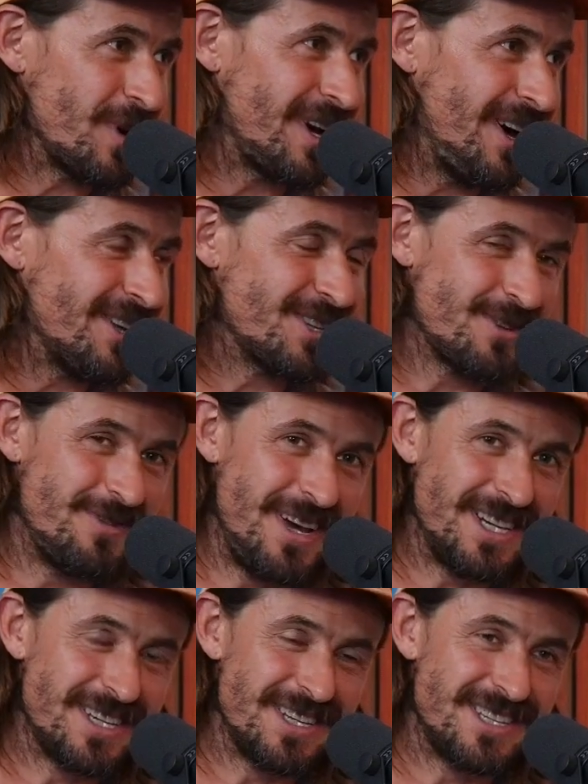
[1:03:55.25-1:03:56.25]
From a
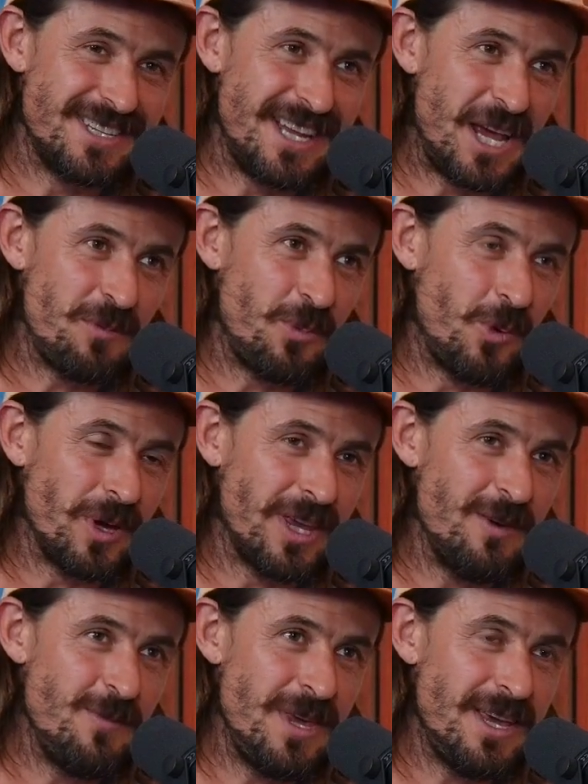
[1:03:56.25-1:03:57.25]
conservation
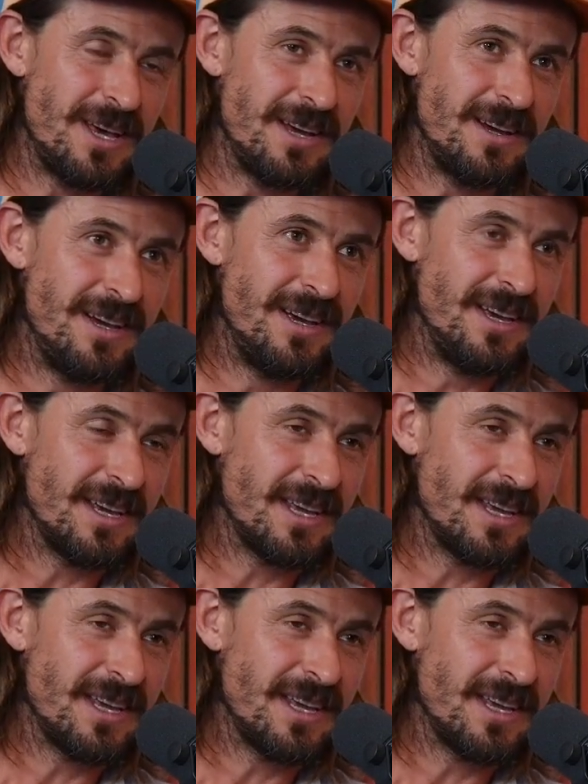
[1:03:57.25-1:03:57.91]
standpoint, give me a